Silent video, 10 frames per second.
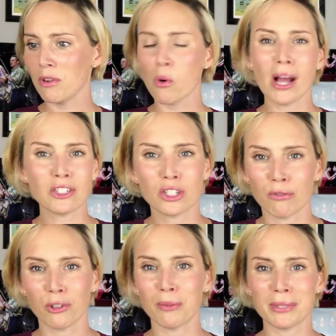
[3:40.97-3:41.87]
question
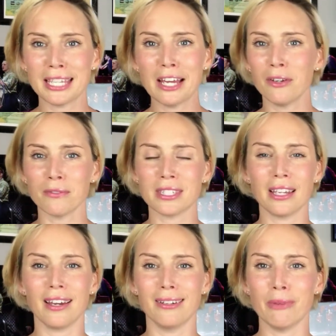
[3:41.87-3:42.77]
for themselves.
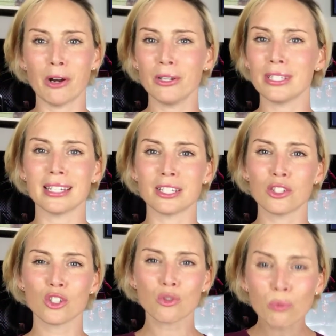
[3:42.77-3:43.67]
Art is
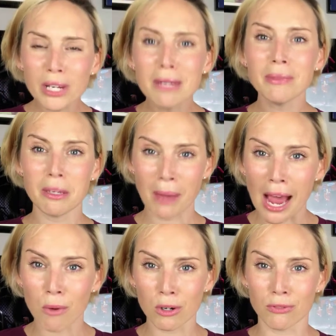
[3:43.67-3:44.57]
extremely
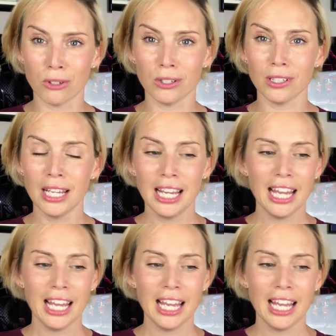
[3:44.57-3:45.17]
powerful,